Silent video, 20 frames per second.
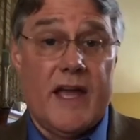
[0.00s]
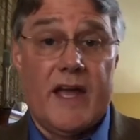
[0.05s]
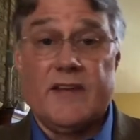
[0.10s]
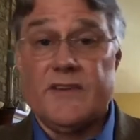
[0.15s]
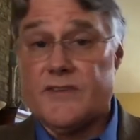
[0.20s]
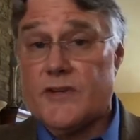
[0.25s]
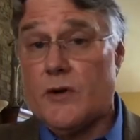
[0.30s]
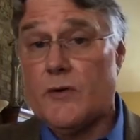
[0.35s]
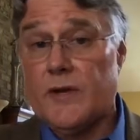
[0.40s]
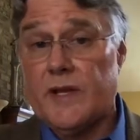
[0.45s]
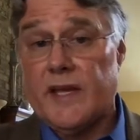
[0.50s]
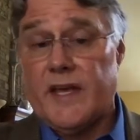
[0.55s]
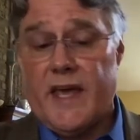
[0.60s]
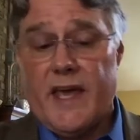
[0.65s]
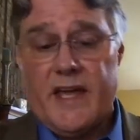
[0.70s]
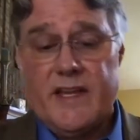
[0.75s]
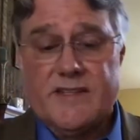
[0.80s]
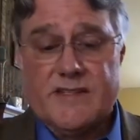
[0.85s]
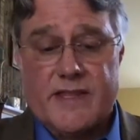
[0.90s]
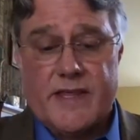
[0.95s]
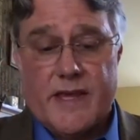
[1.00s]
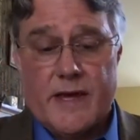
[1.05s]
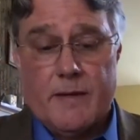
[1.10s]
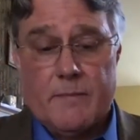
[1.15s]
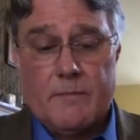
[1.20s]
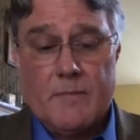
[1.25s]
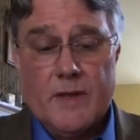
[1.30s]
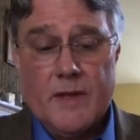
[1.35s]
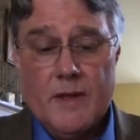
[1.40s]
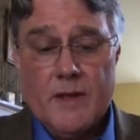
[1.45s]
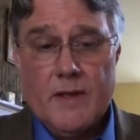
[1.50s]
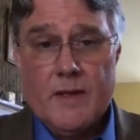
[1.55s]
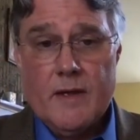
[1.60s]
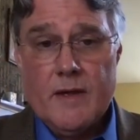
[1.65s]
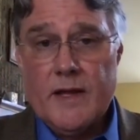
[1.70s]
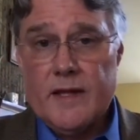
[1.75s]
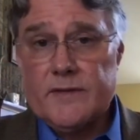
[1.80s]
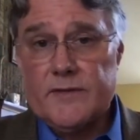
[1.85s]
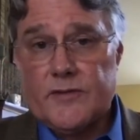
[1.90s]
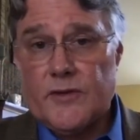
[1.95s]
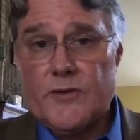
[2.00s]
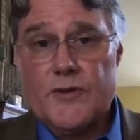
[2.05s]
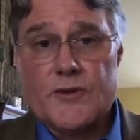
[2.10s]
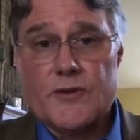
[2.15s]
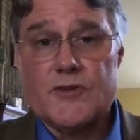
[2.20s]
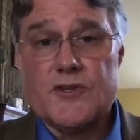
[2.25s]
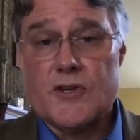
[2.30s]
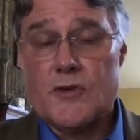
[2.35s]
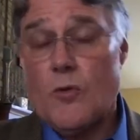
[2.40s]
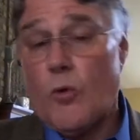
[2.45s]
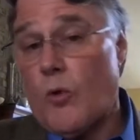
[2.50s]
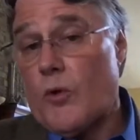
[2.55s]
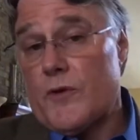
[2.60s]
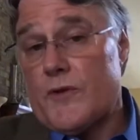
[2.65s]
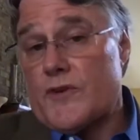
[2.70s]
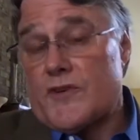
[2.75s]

and don't engage them. And so they're